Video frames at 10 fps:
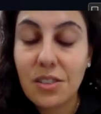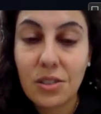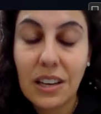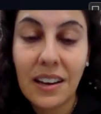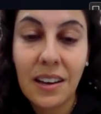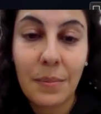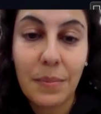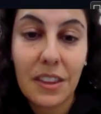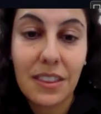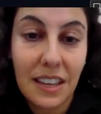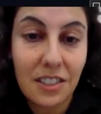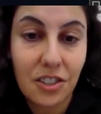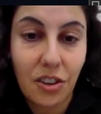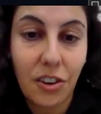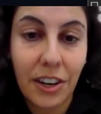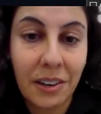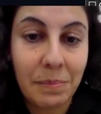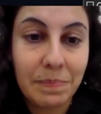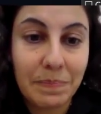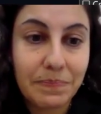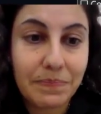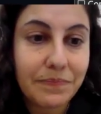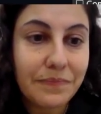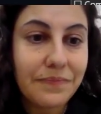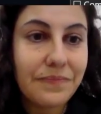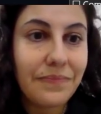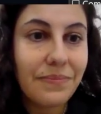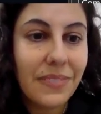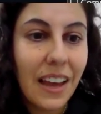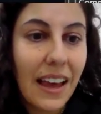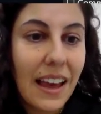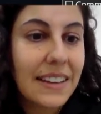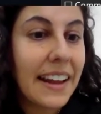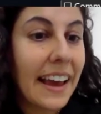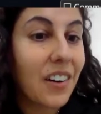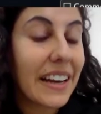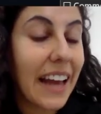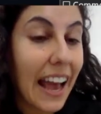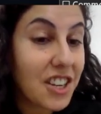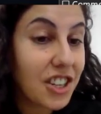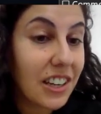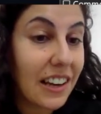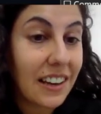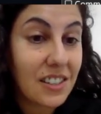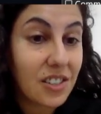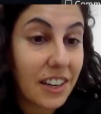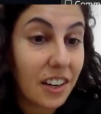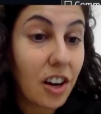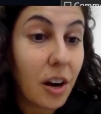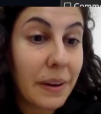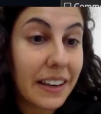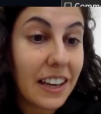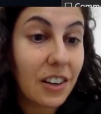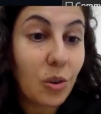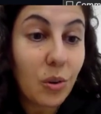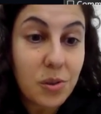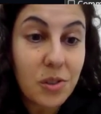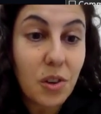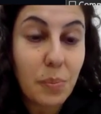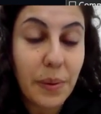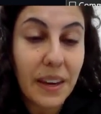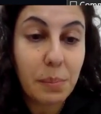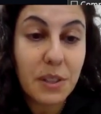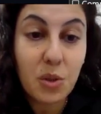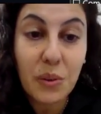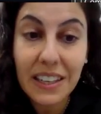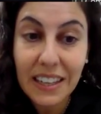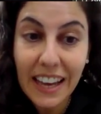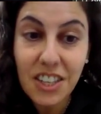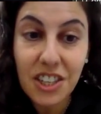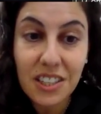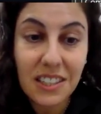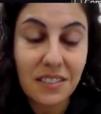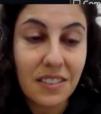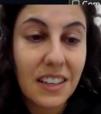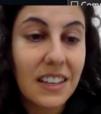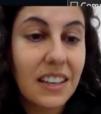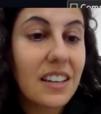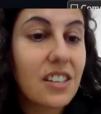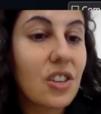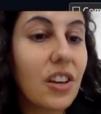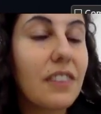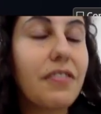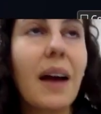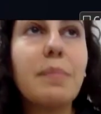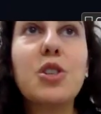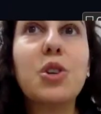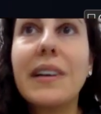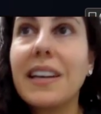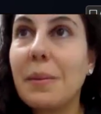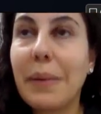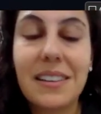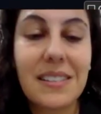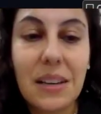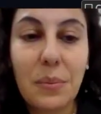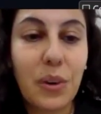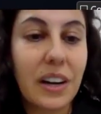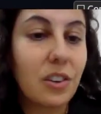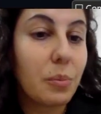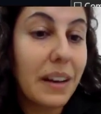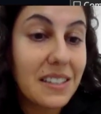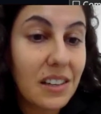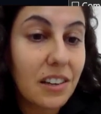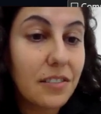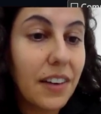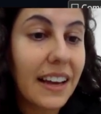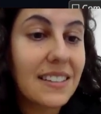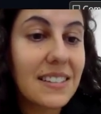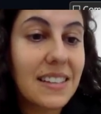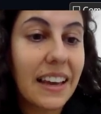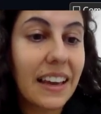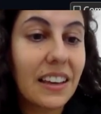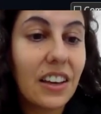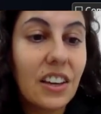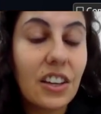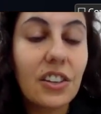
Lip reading: thickened cream. Now, a comma can also be between an adjective. So if I'm talking about someone or myself, I can say,